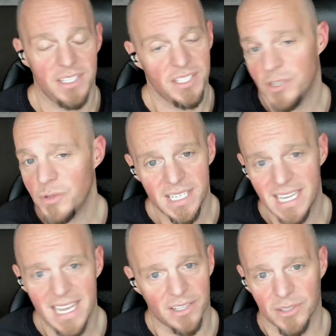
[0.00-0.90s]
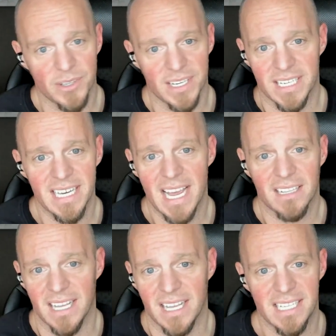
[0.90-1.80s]
you scan the learning tech
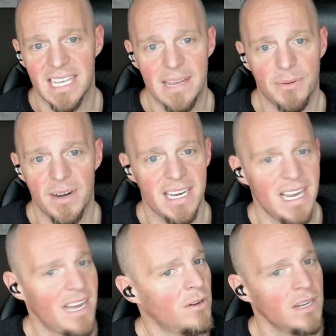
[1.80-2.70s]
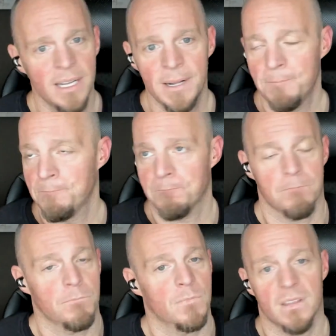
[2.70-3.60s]
landscape right now,
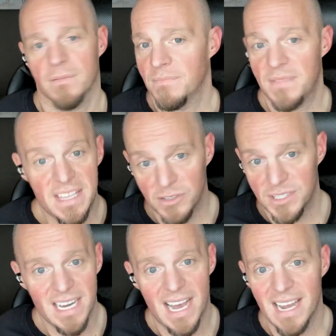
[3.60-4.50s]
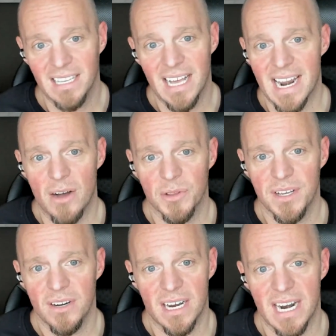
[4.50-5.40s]
there's not a lot out
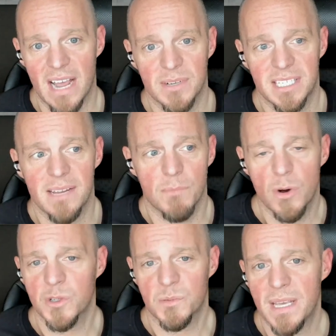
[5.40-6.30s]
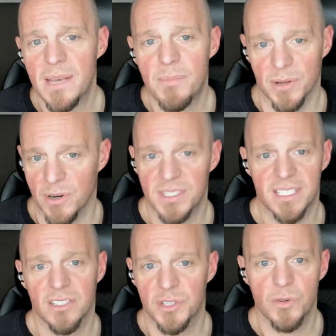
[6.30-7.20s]
there, and I would say most people are
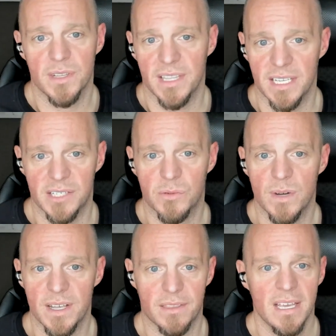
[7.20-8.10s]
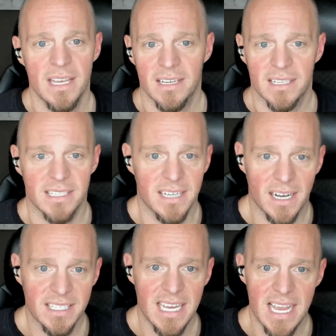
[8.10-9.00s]
still doing this with
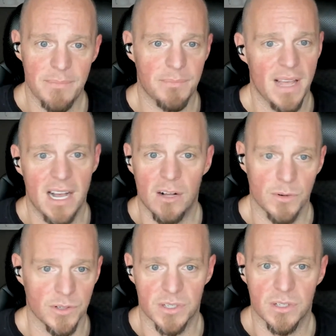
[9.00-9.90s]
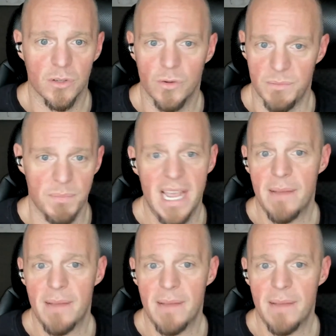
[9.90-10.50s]
duct tape, Elmer's glue, and paper